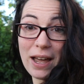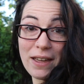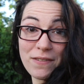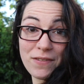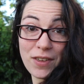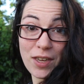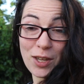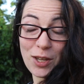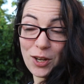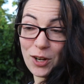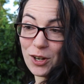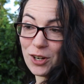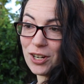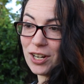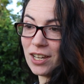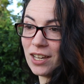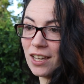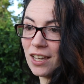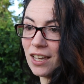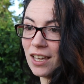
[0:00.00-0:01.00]
I
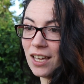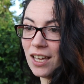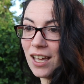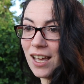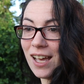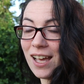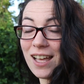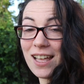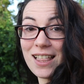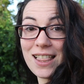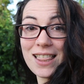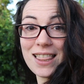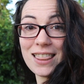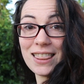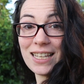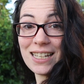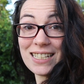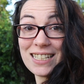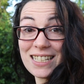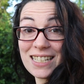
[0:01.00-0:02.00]
figured
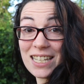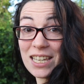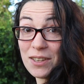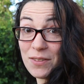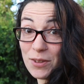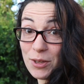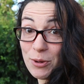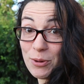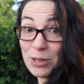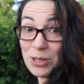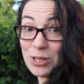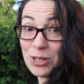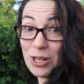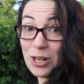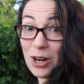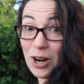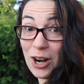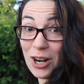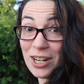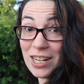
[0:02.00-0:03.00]
let's give you a
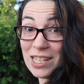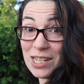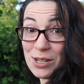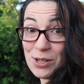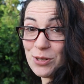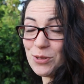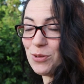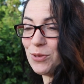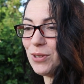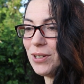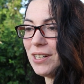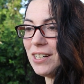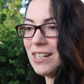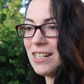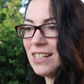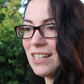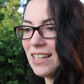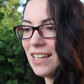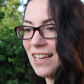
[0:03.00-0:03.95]
garden tour.